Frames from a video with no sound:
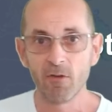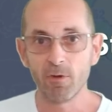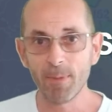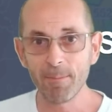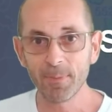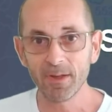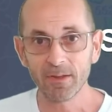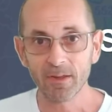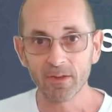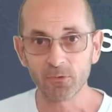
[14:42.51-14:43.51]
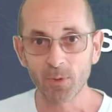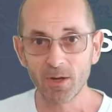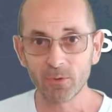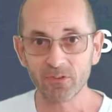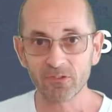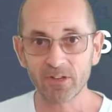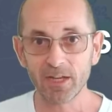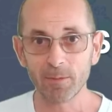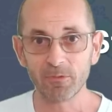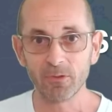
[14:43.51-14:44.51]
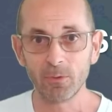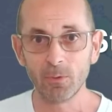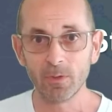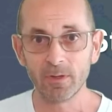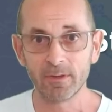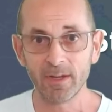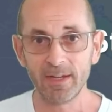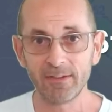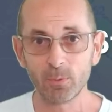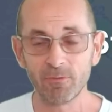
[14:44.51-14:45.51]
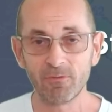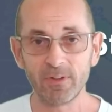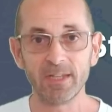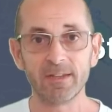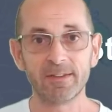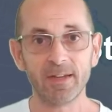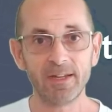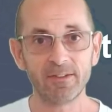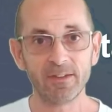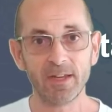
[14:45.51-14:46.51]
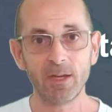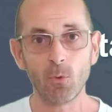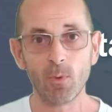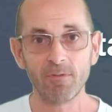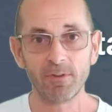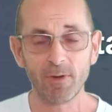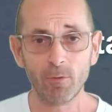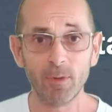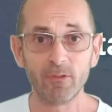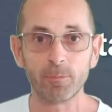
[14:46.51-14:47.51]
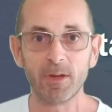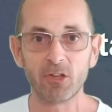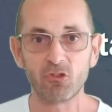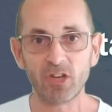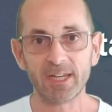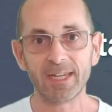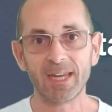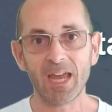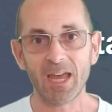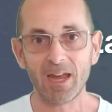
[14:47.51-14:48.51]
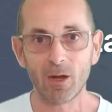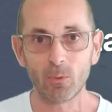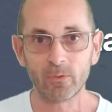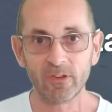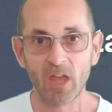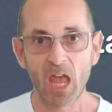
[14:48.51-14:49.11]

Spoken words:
Remember as well to stay up to date with the day-to-day weather developments by checking out